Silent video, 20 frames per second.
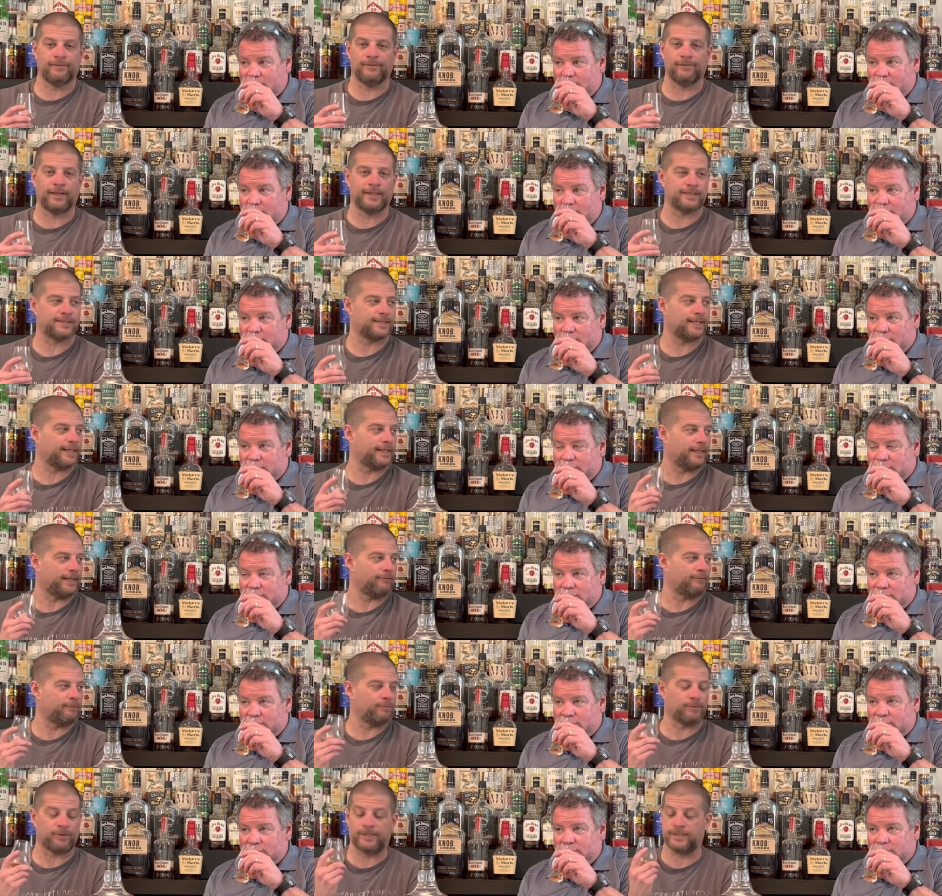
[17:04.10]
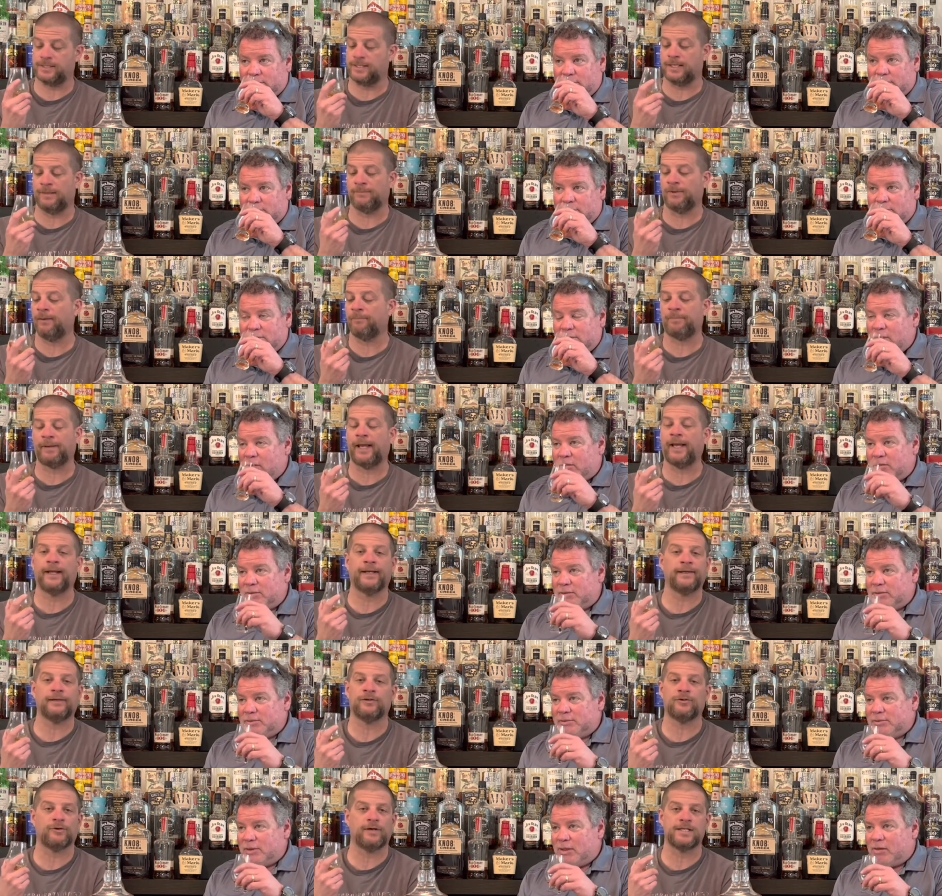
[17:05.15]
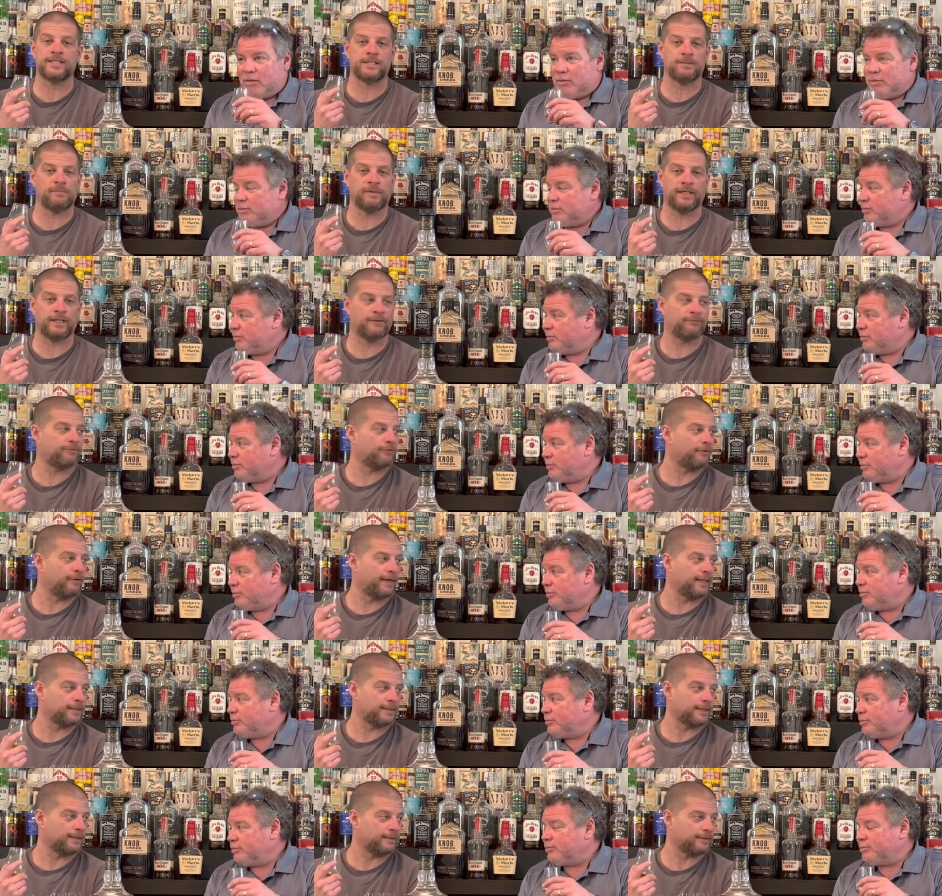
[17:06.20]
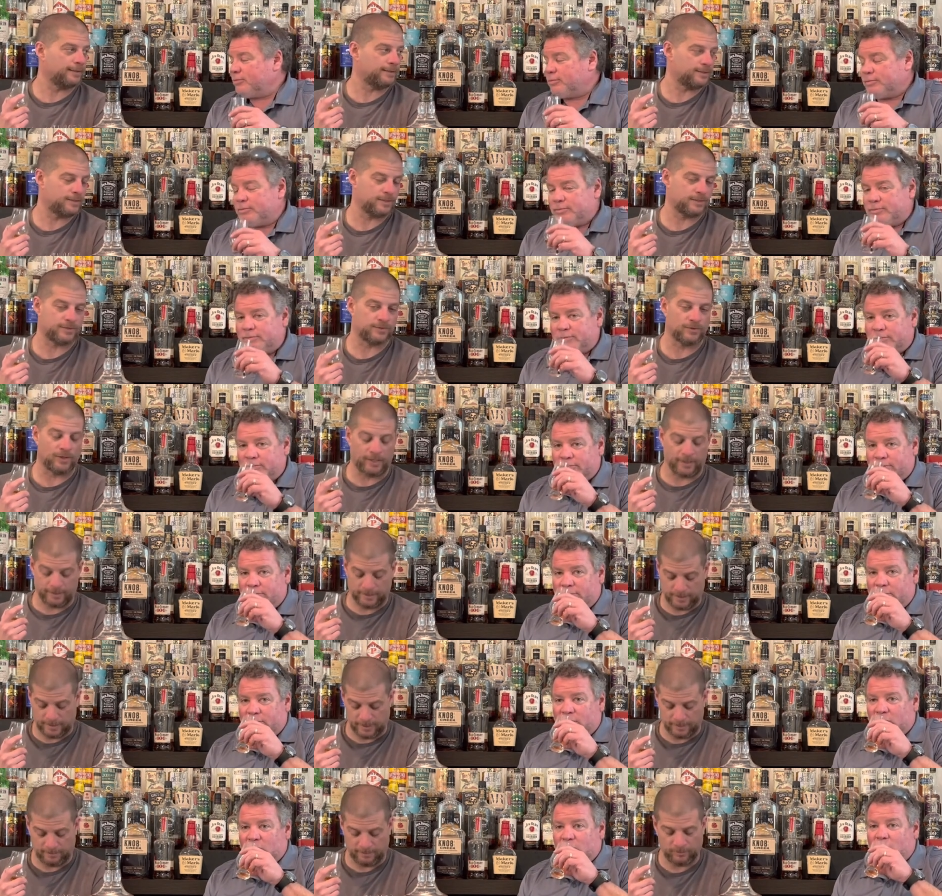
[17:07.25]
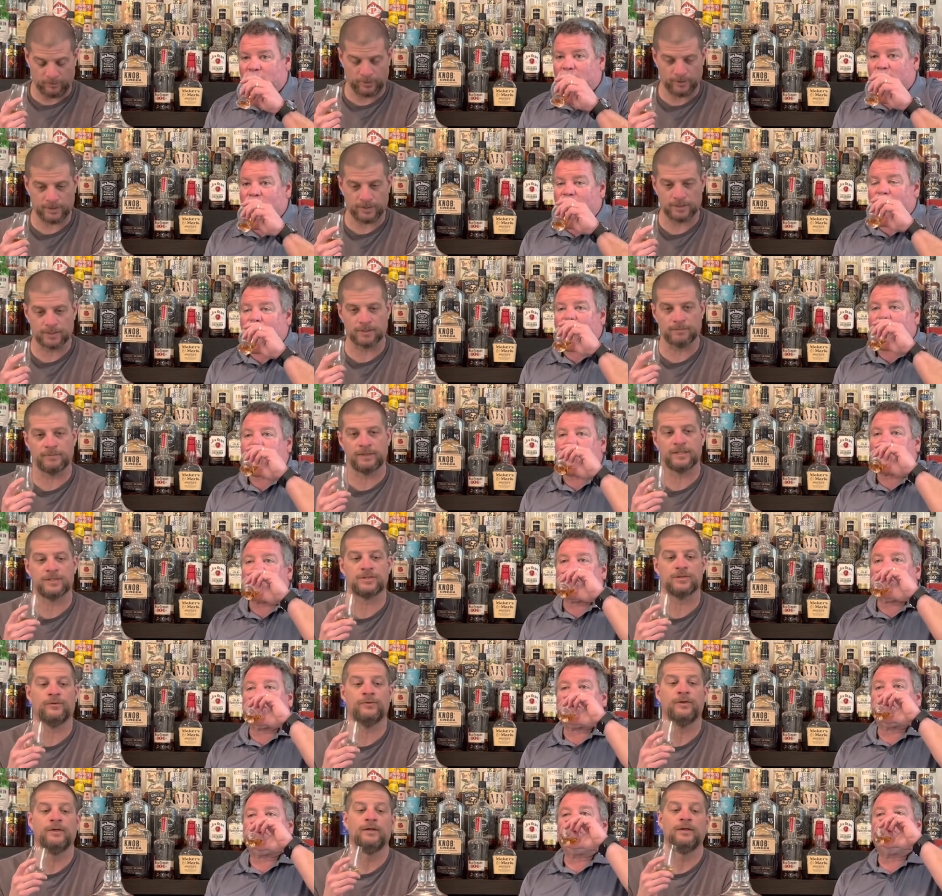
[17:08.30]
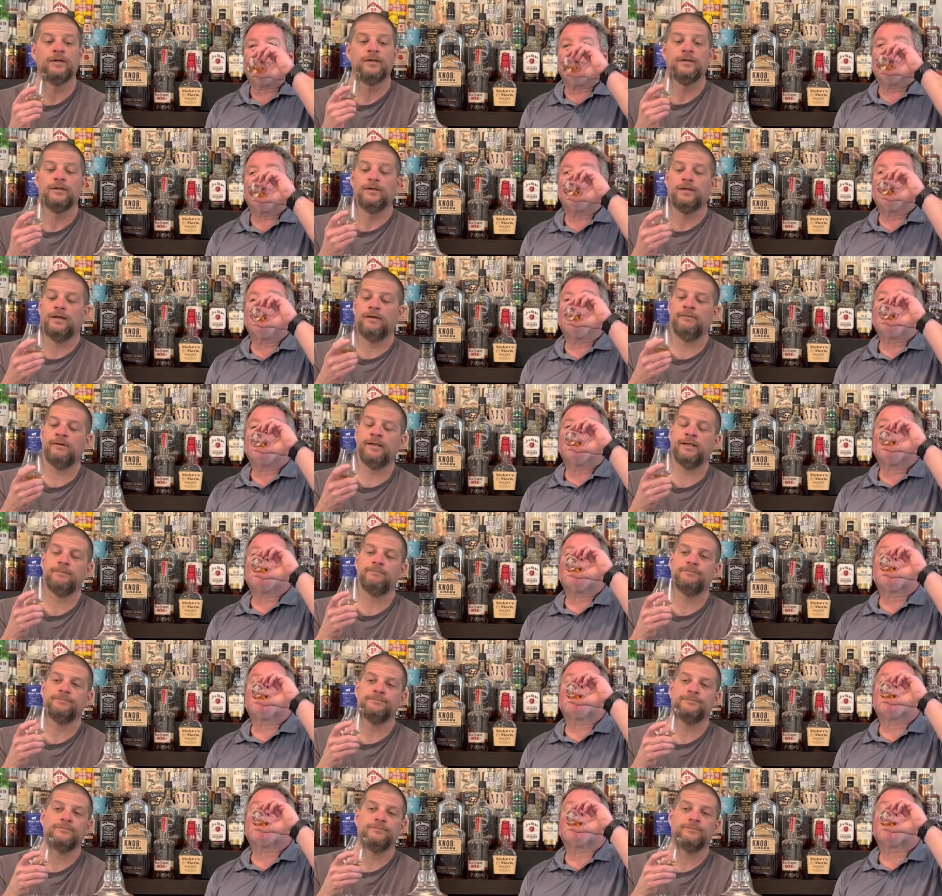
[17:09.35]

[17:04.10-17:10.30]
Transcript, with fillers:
Speaker 1: like secondary prices. I'm not no. paying crazy money for anything. It's just not going to be worth it to me. So, all right.